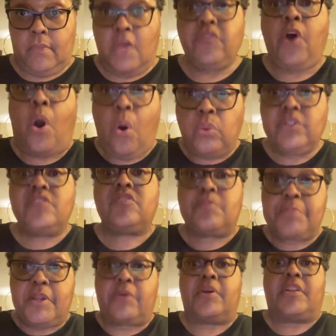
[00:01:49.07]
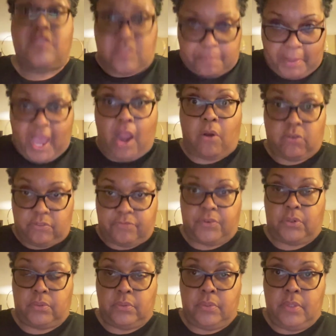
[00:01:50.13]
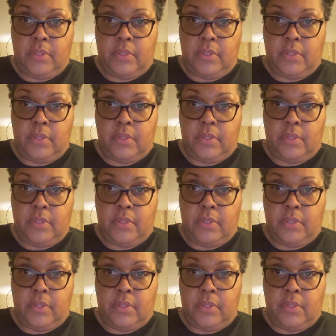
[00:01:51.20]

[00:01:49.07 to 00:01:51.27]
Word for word: The Holy Spirit is powerful.